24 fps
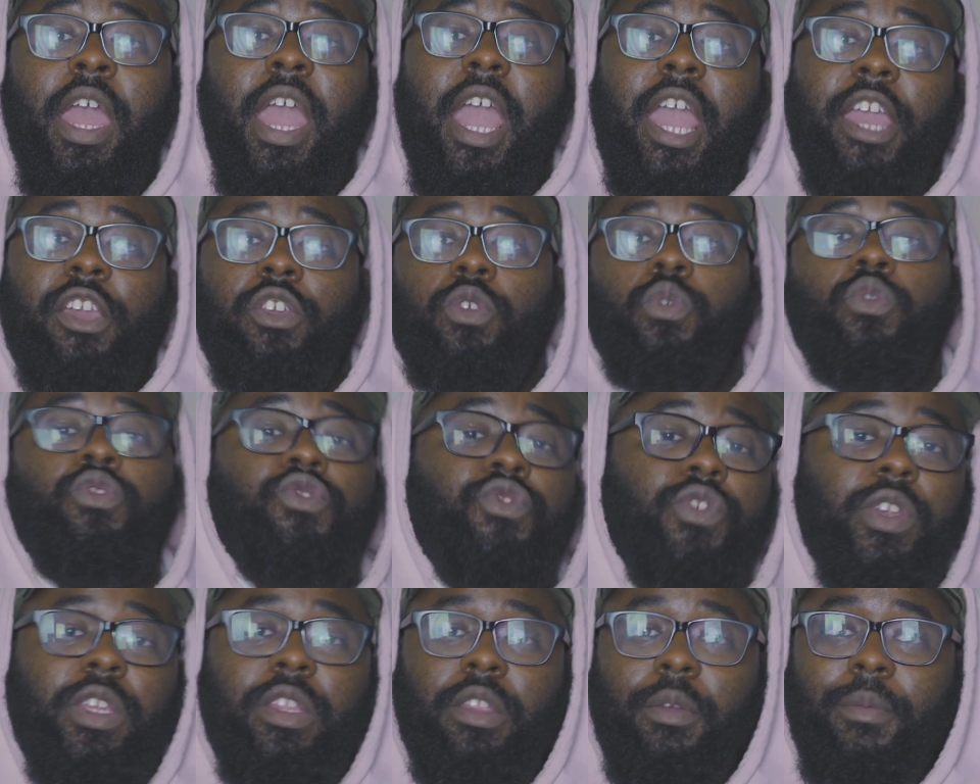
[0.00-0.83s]
and you
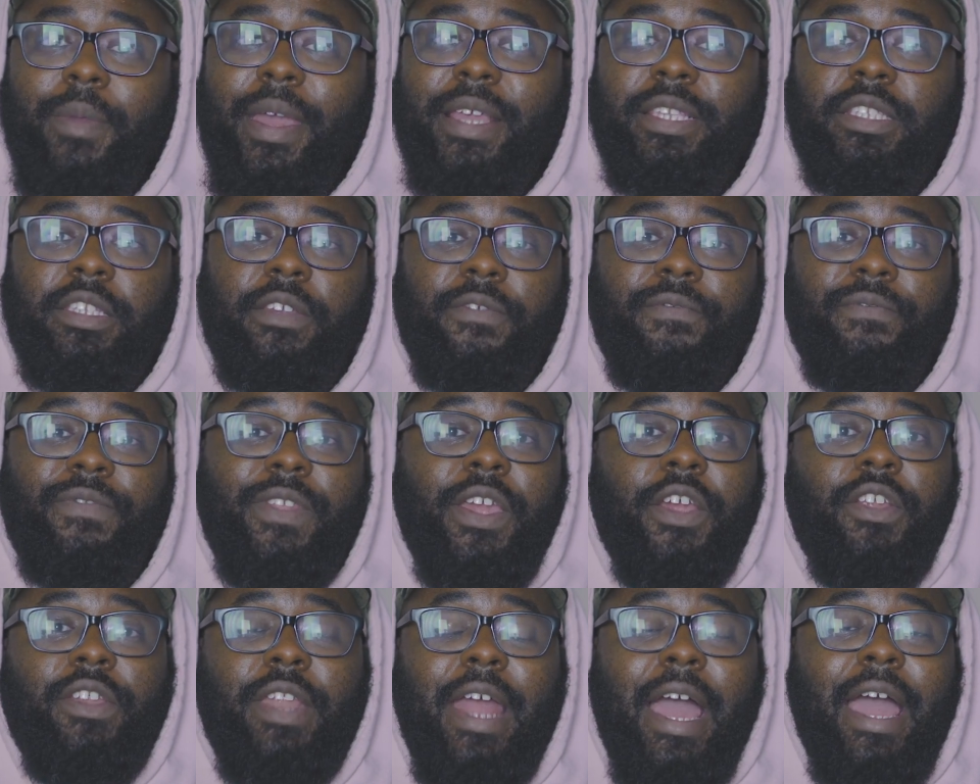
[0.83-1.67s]
treat them as if
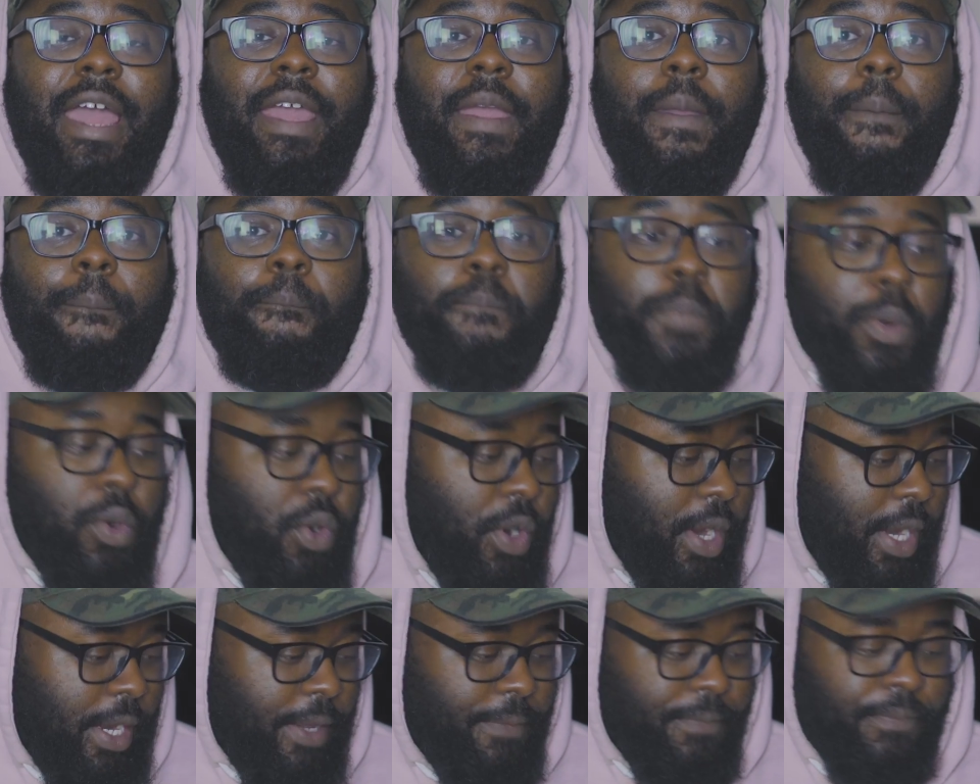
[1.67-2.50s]
they're not
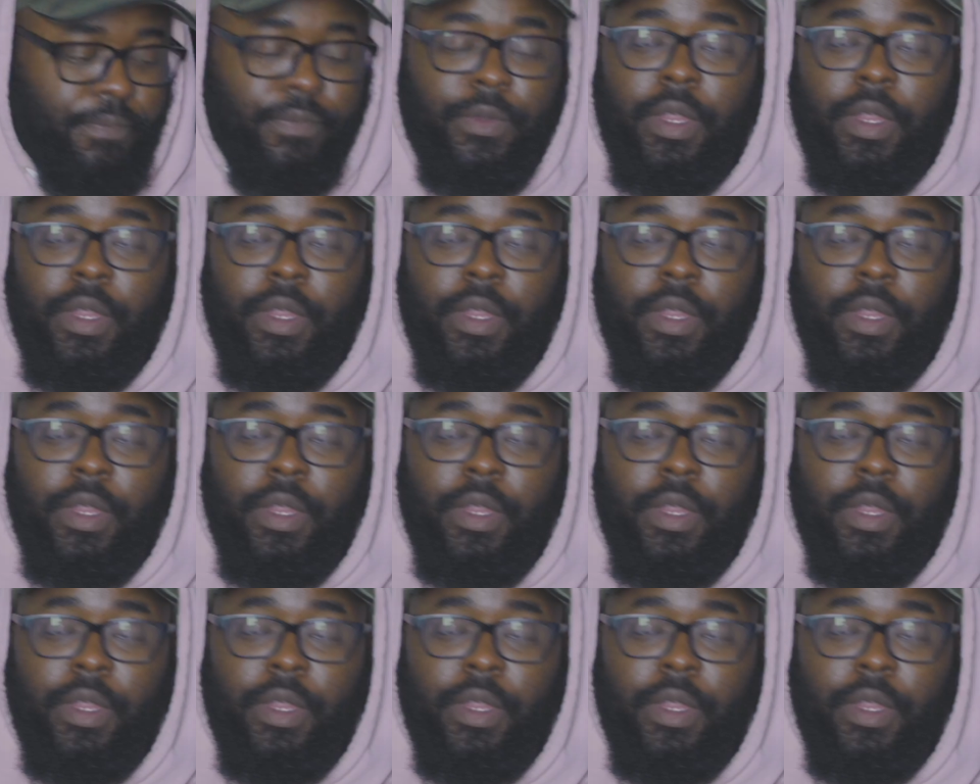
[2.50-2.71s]
important.